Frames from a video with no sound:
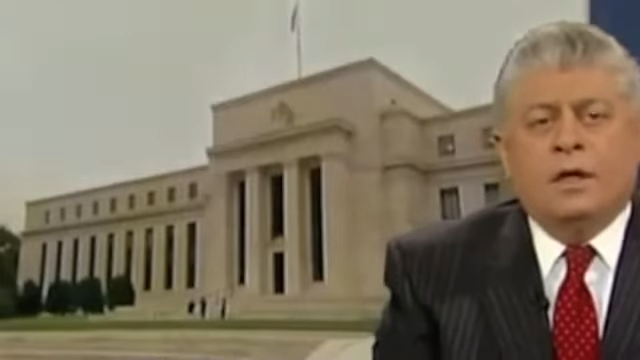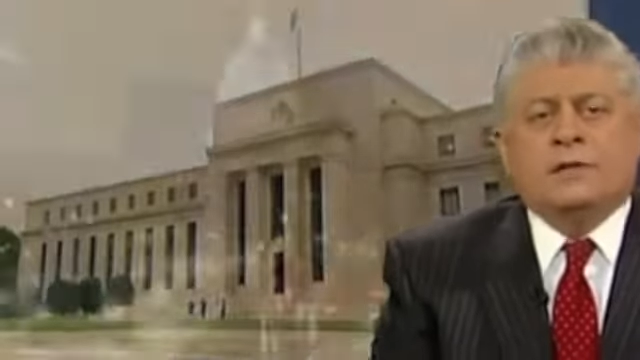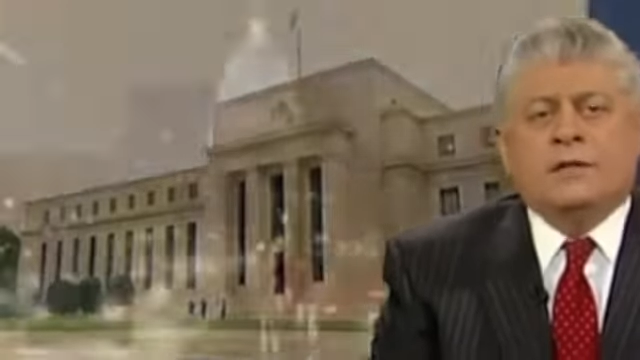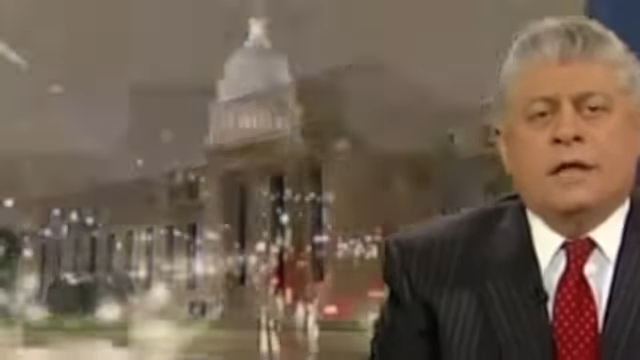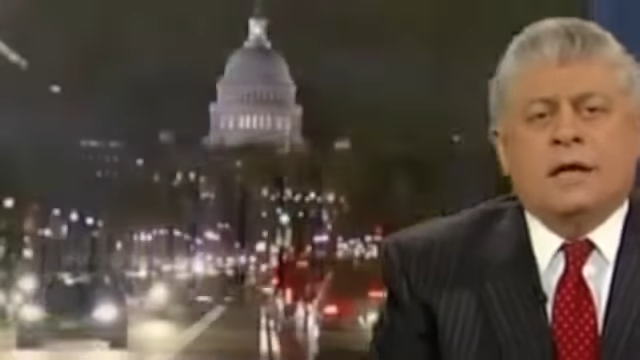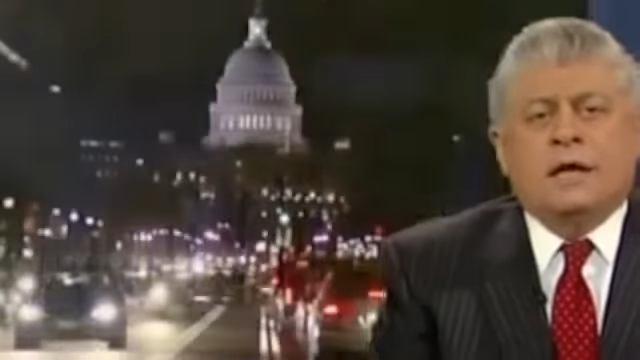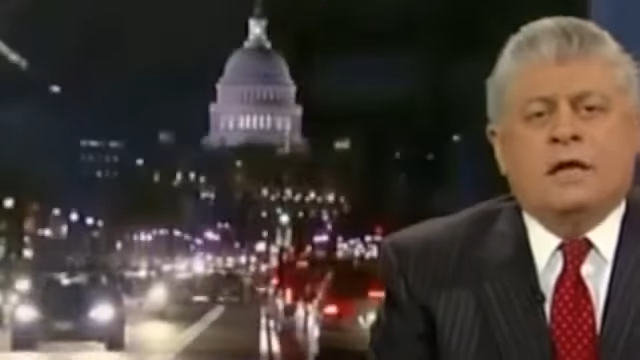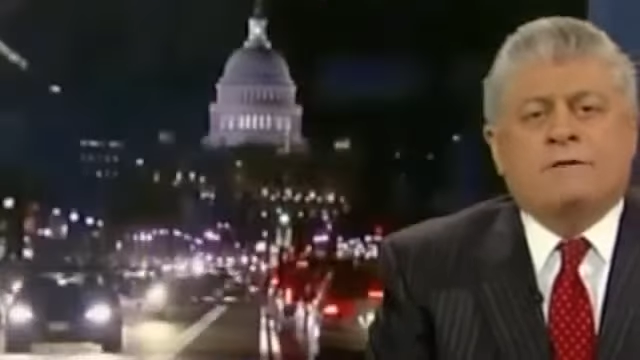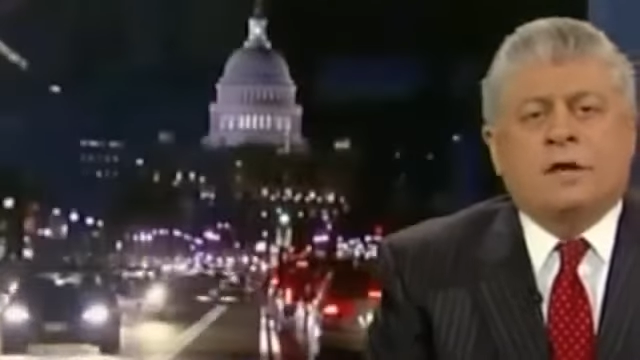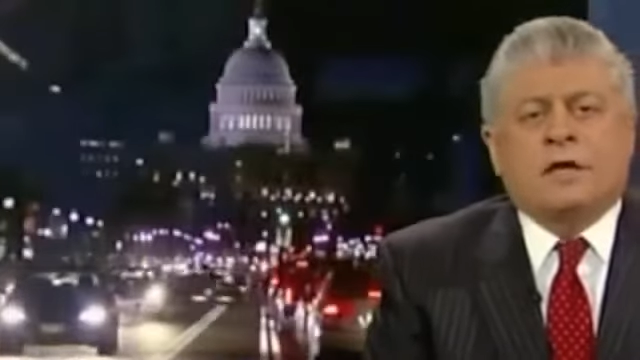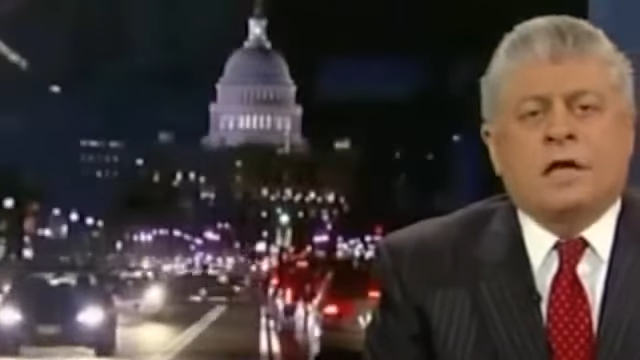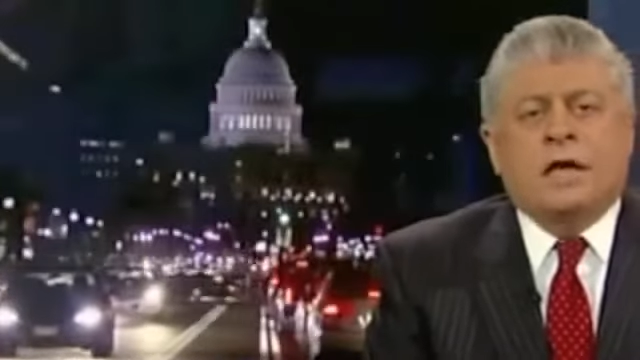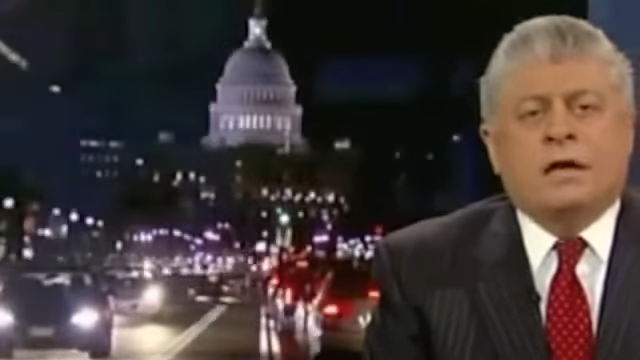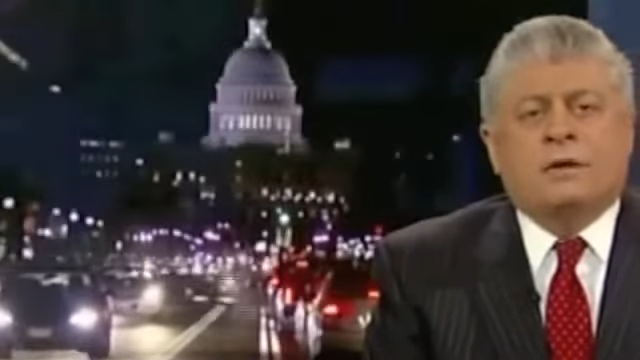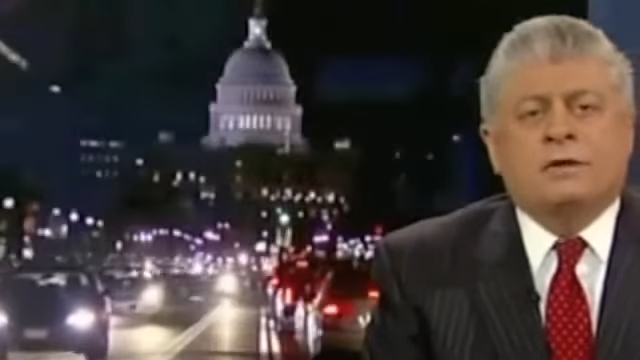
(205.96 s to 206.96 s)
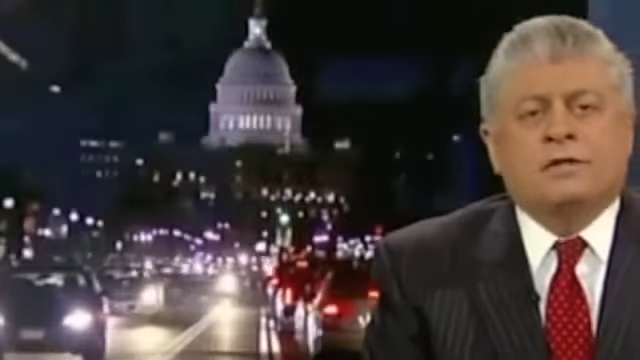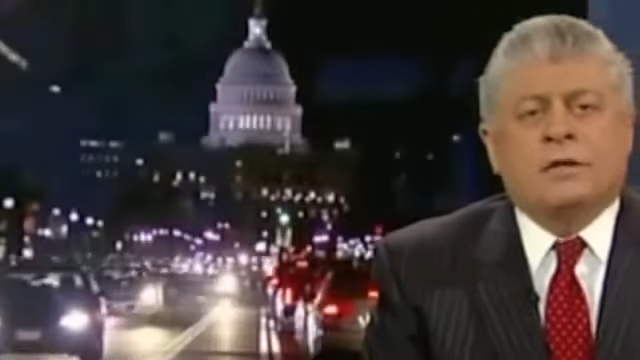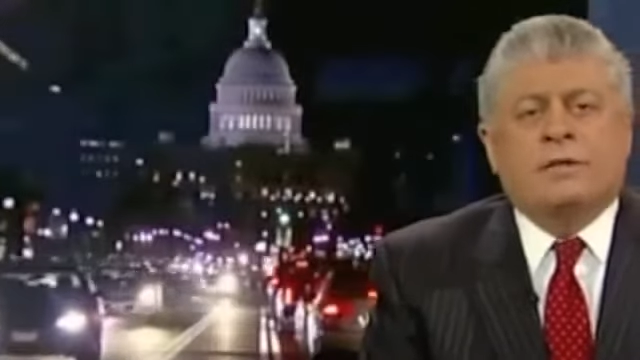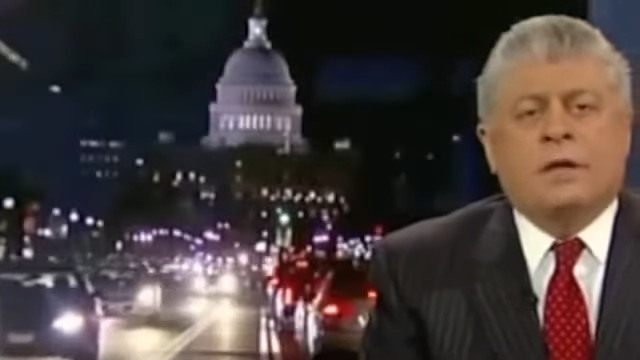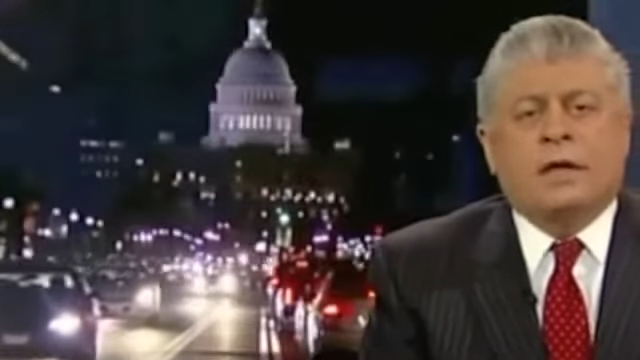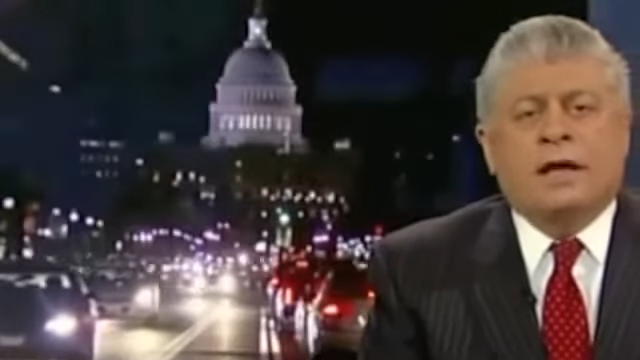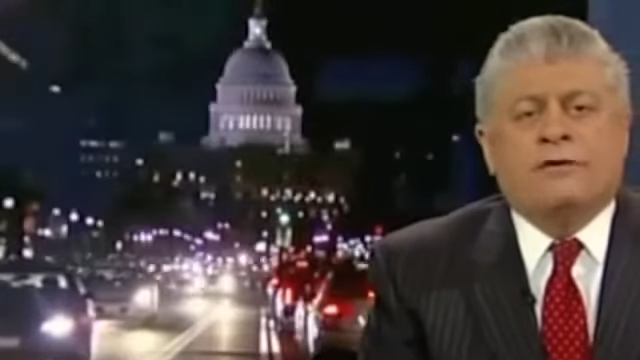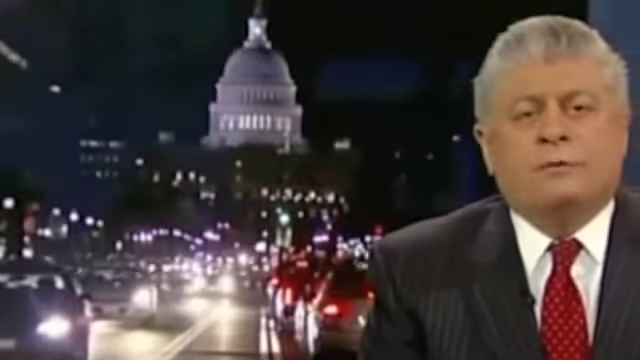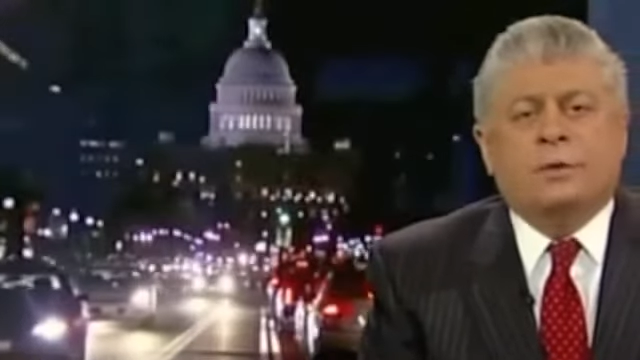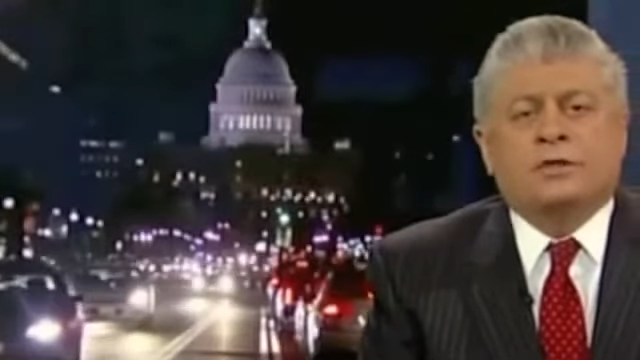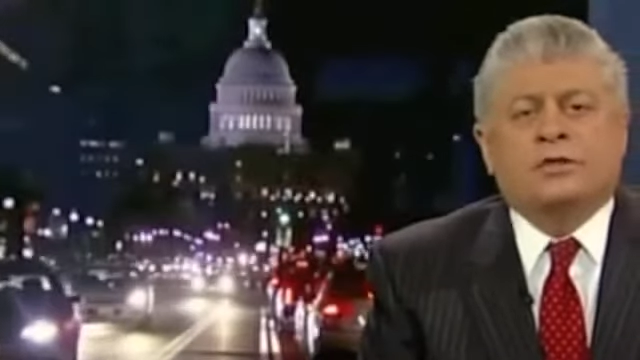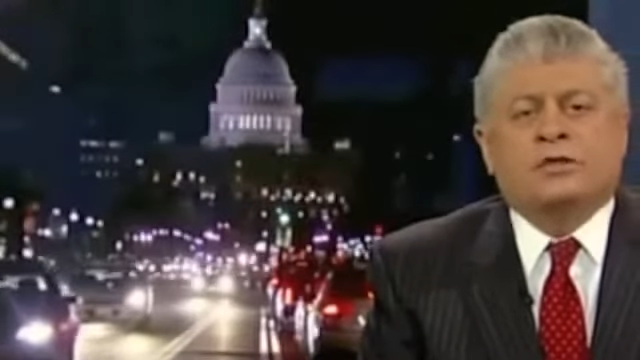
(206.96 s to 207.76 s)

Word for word: It's not enough that Congress and the government